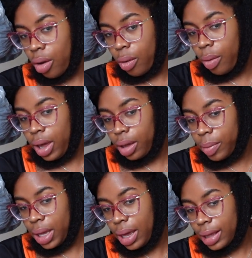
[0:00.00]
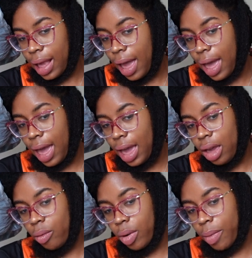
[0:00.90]
quick because I
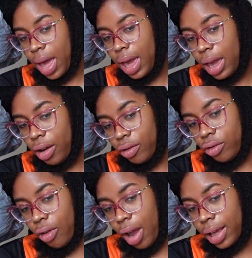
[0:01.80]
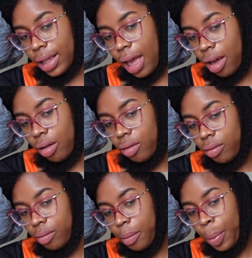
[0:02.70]
hate when my hair dries out
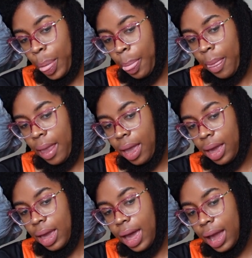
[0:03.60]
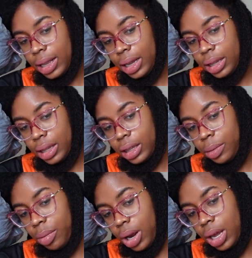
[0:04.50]
and I need to
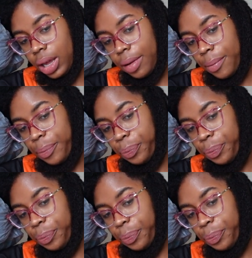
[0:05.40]
spray it.